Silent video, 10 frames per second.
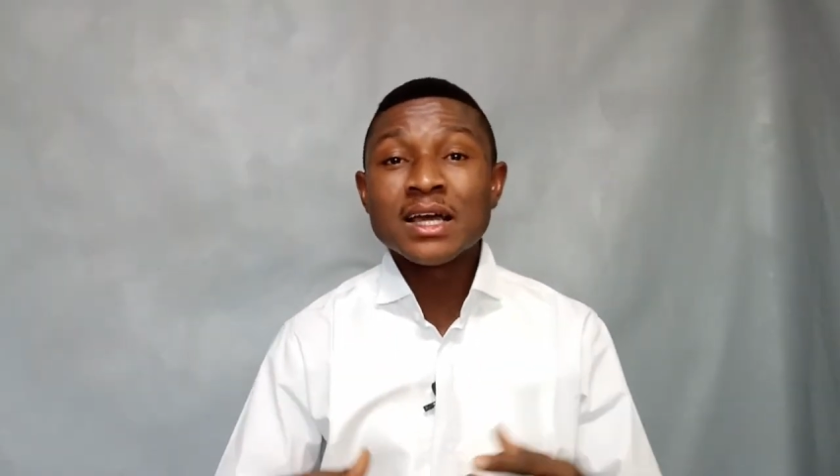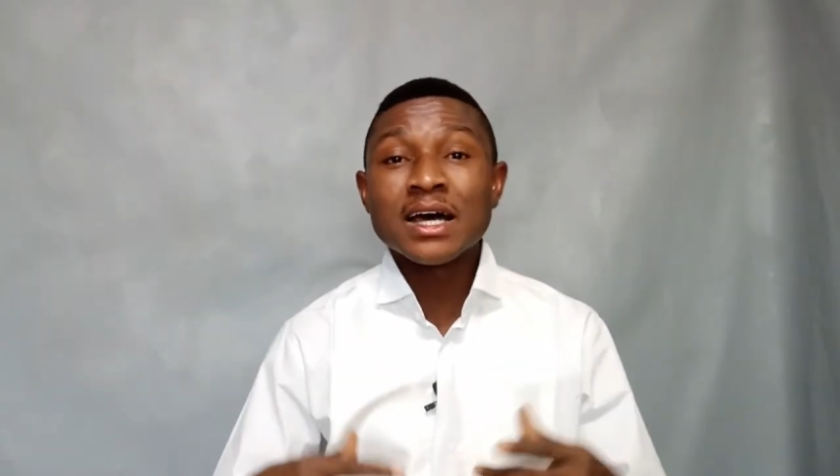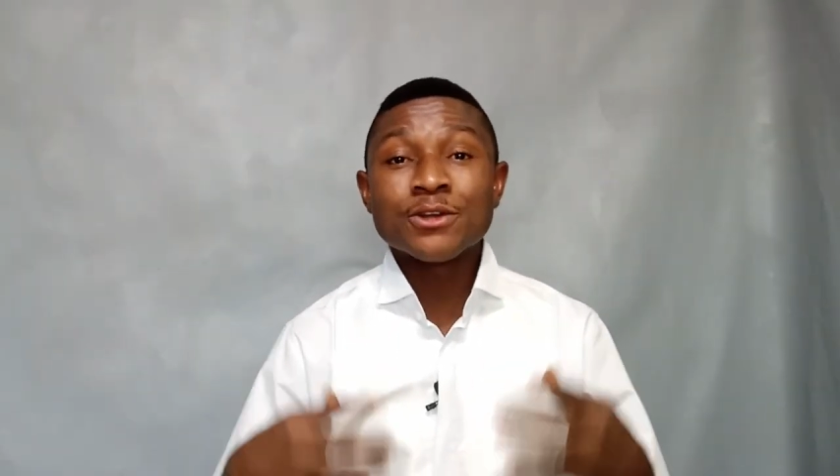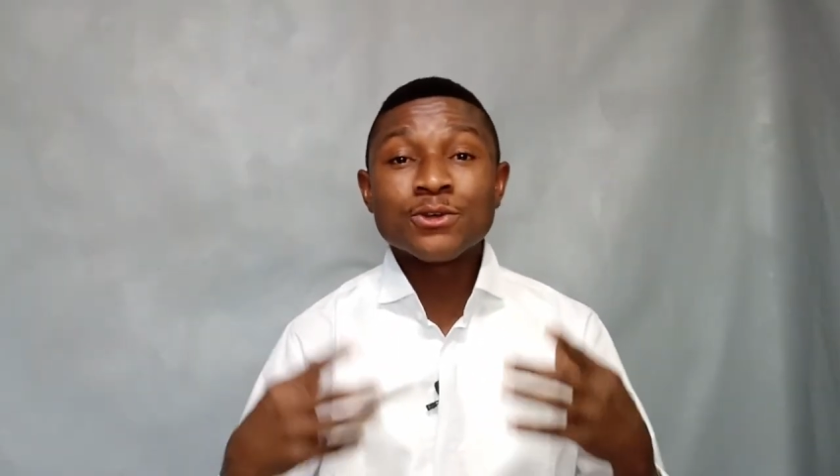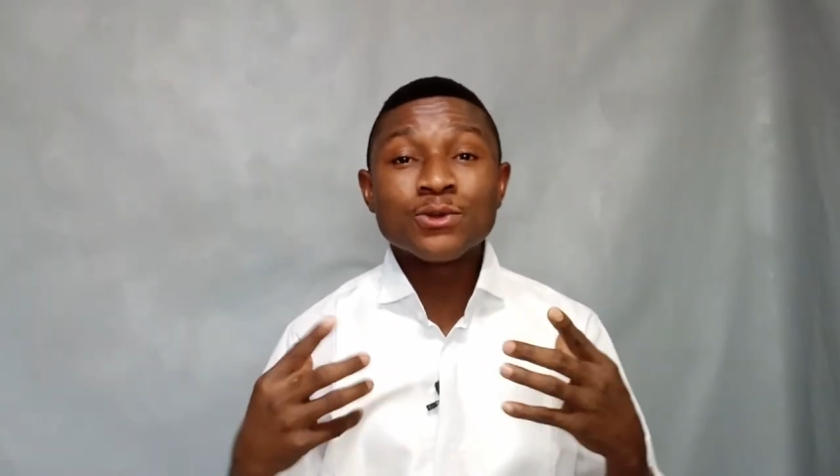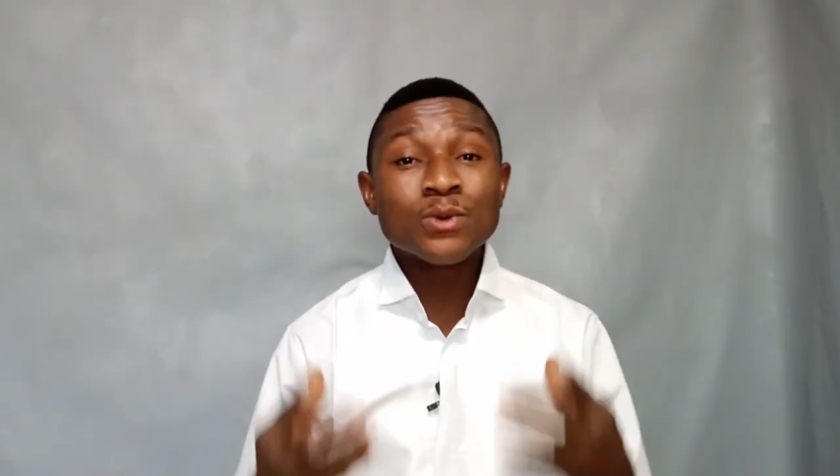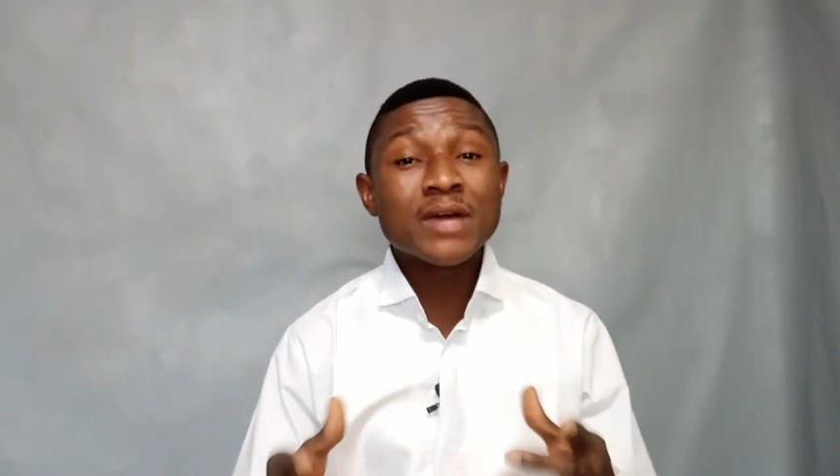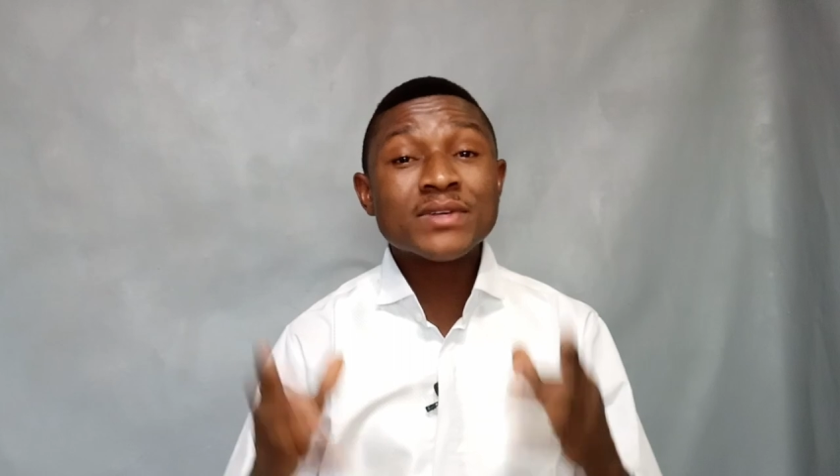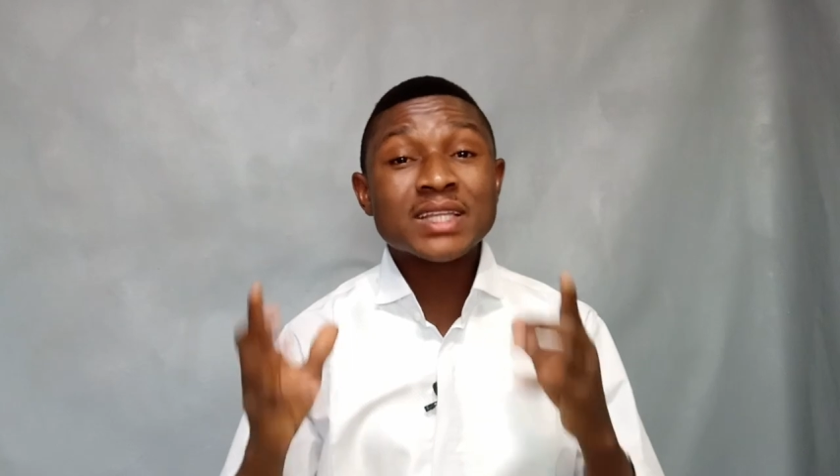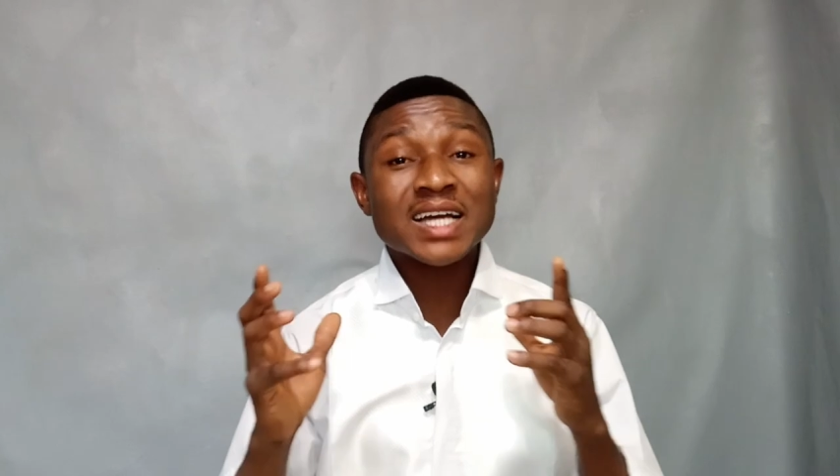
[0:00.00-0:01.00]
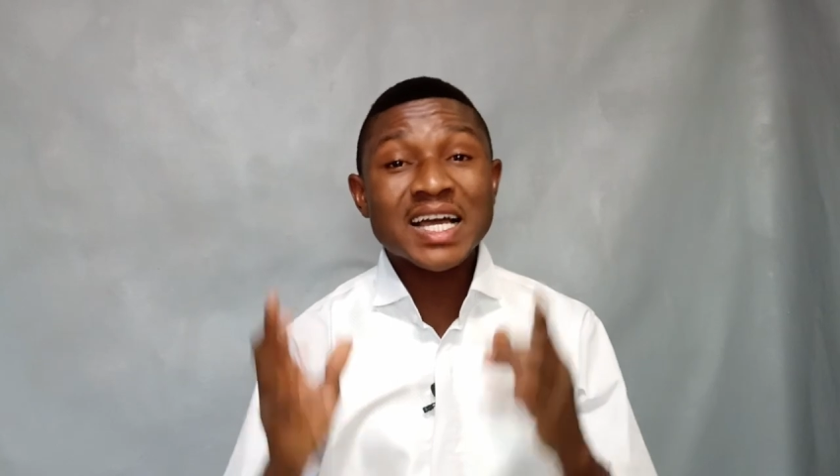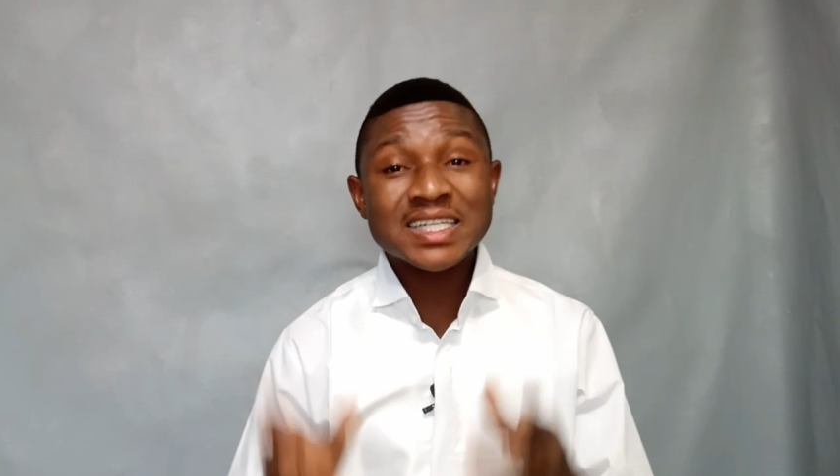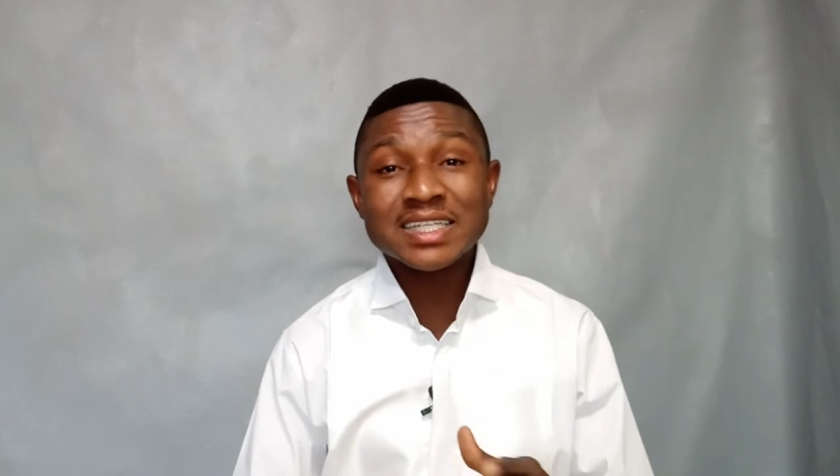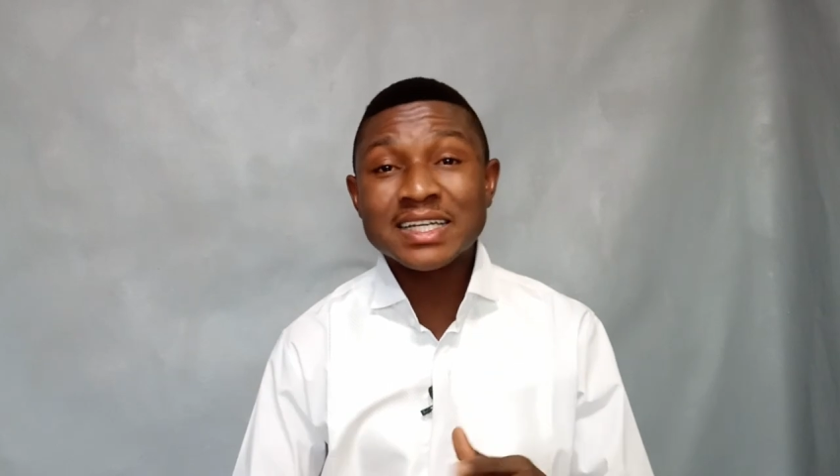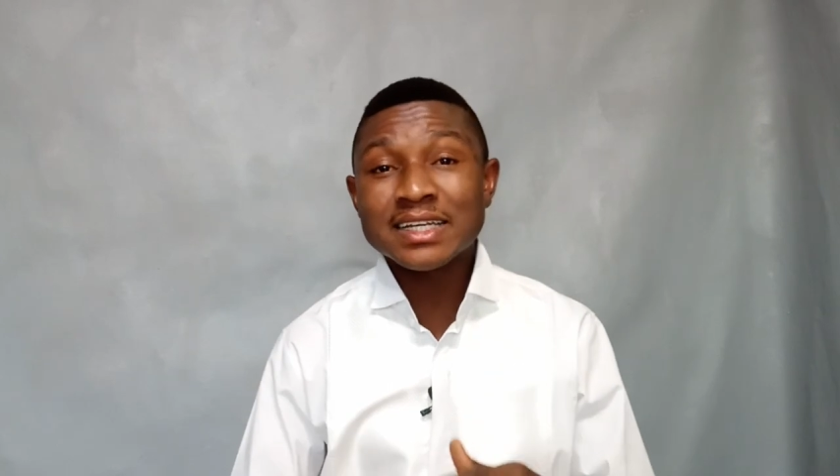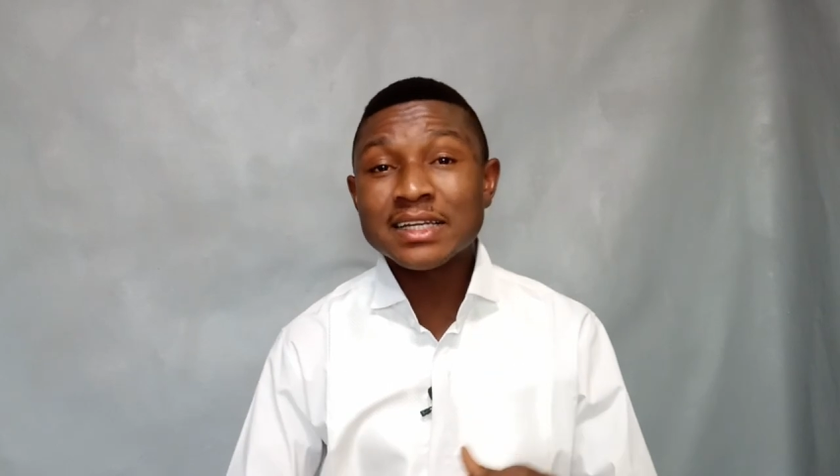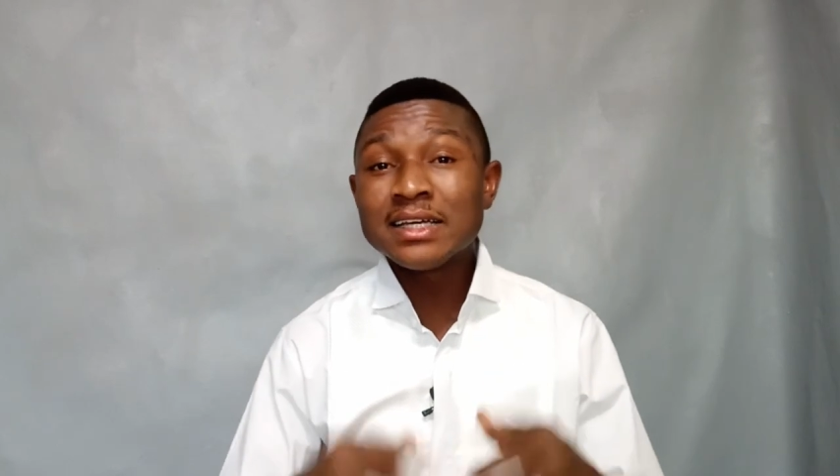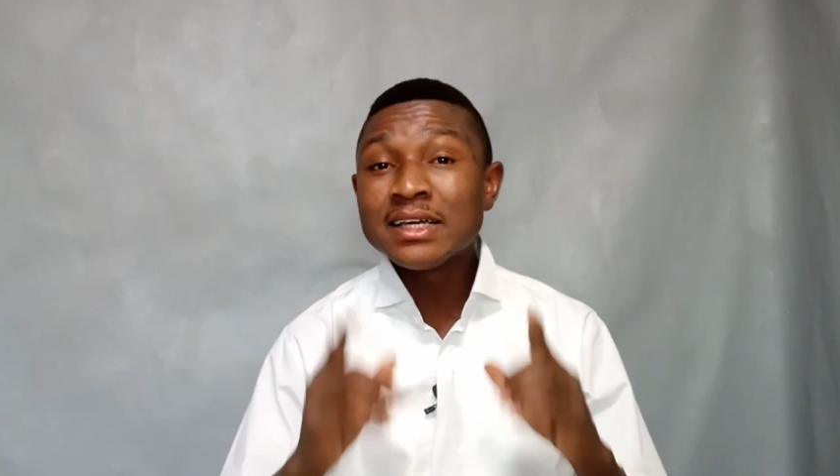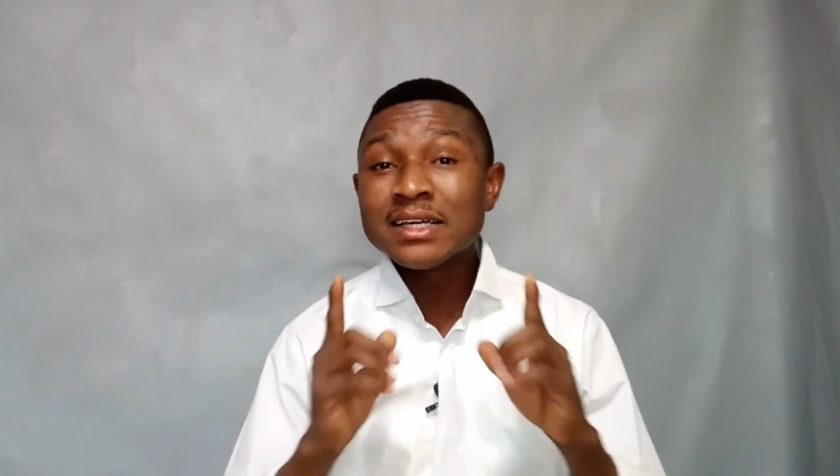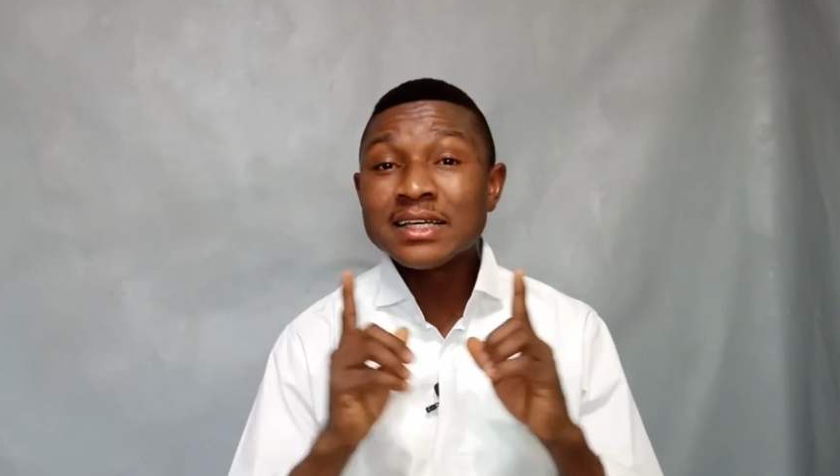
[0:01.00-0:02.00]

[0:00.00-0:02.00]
and you do everything excellently